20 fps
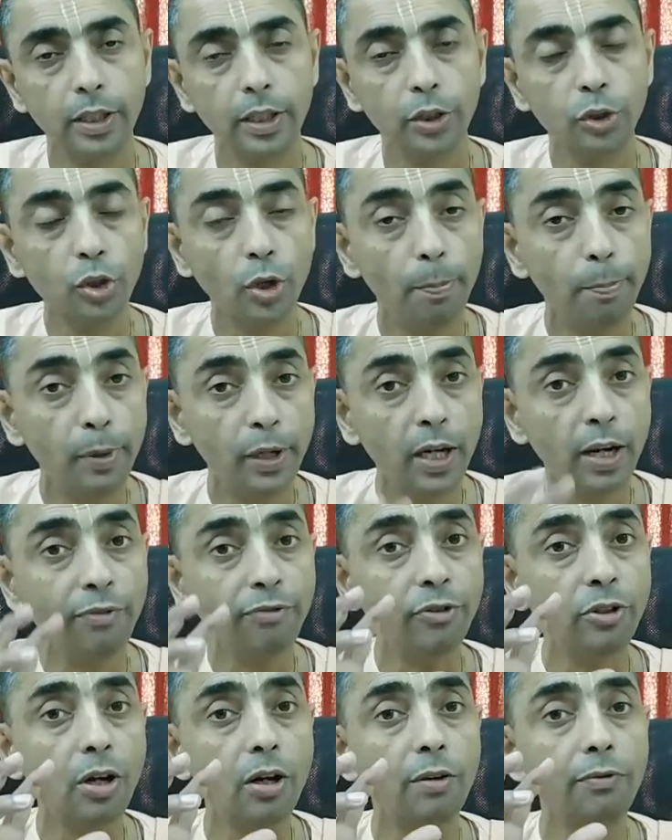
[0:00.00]
you are
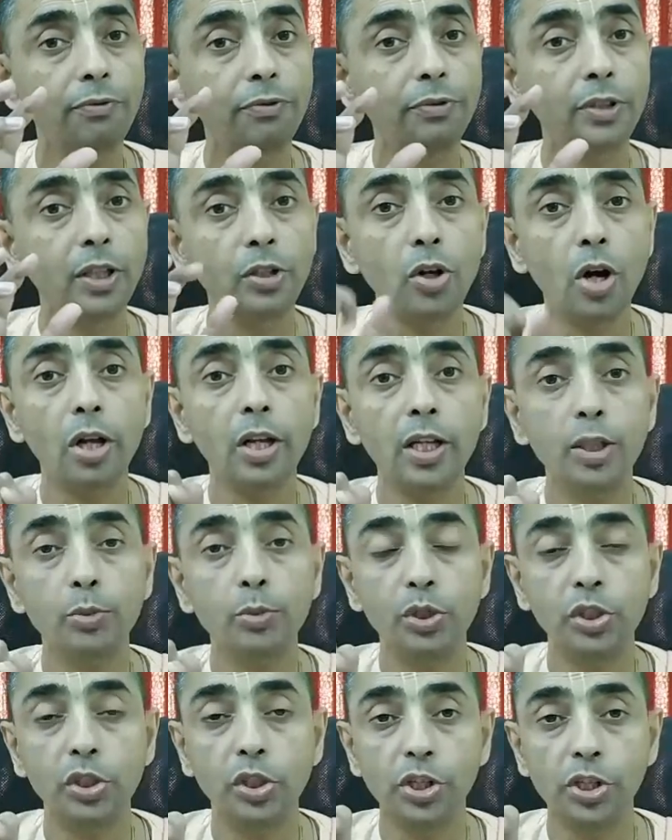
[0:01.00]
bereft of the knowledge
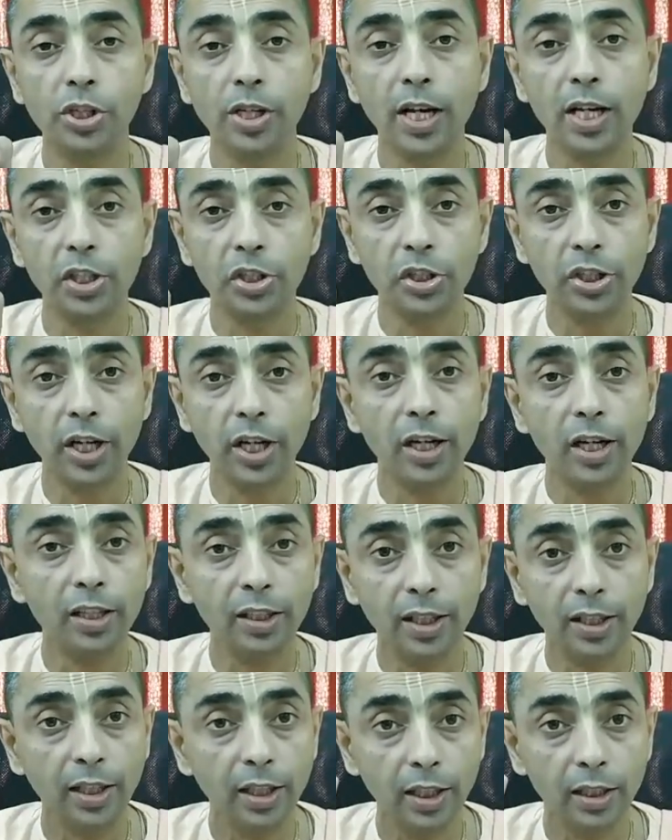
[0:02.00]
which Krishna has shared in
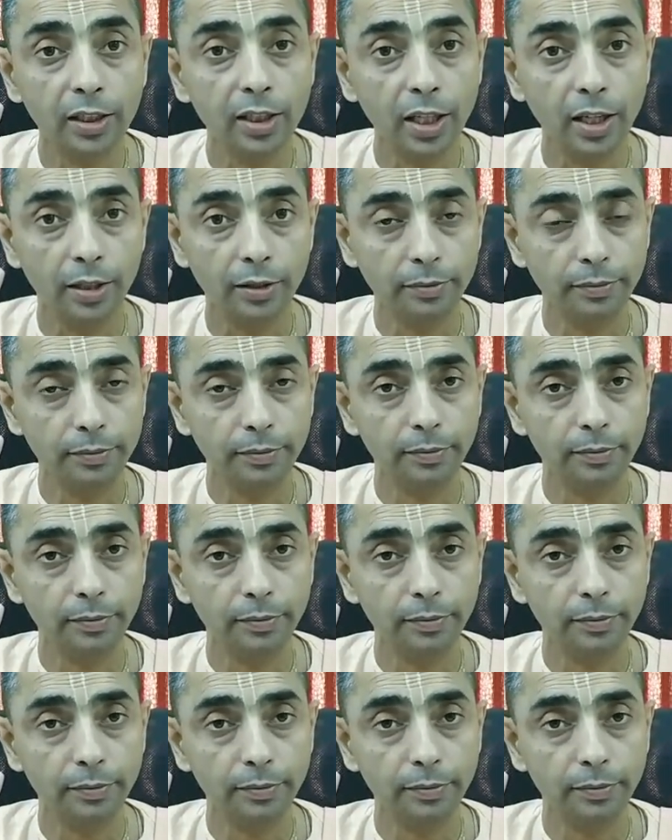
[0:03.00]
the Gita.